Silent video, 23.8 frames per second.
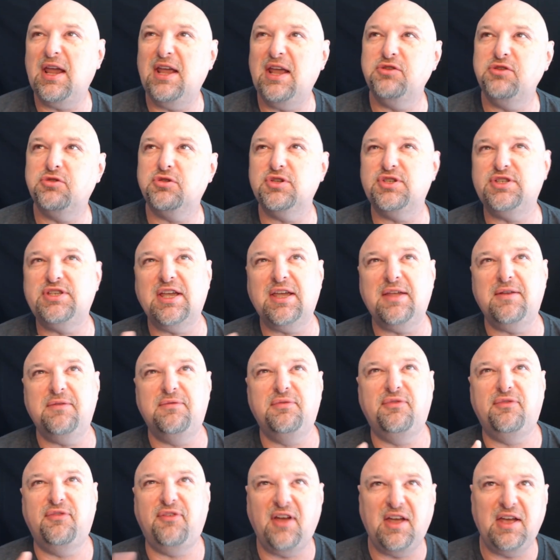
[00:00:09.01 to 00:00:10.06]
interesting and
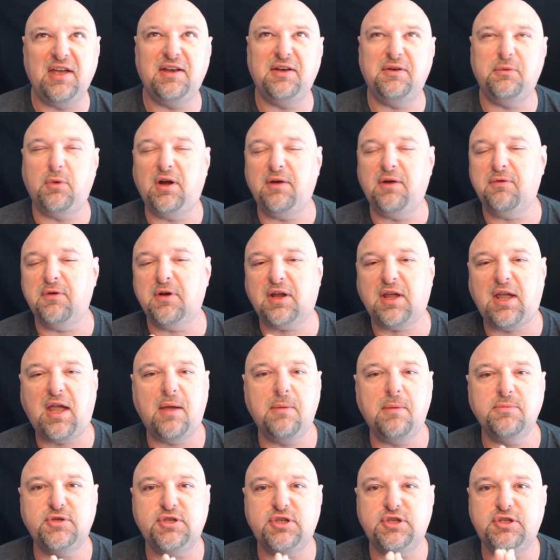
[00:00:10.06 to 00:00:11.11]
fun whenever it
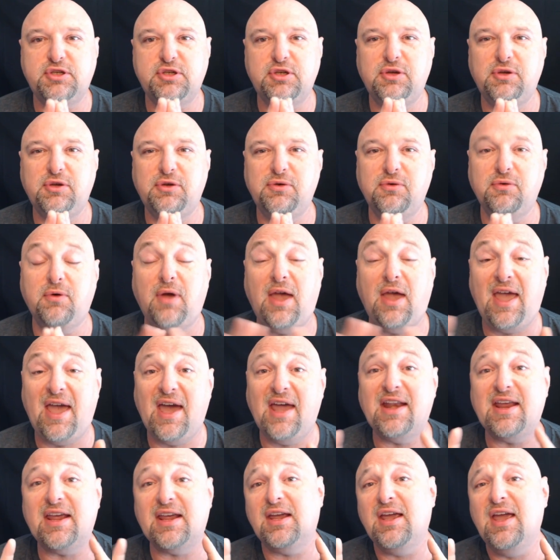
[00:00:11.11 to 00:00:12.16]
comes to
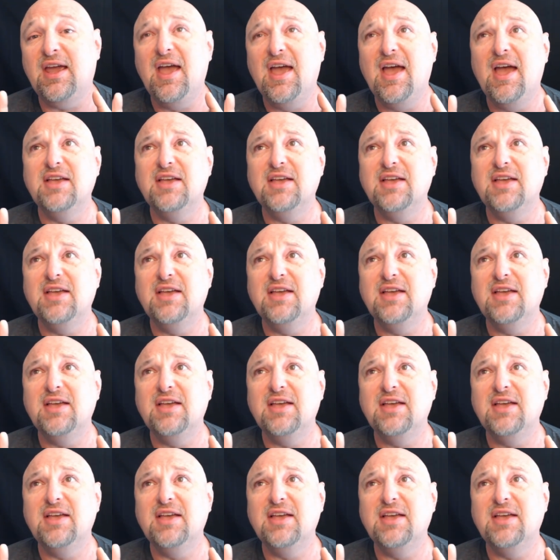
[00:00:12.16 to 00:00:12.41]
adding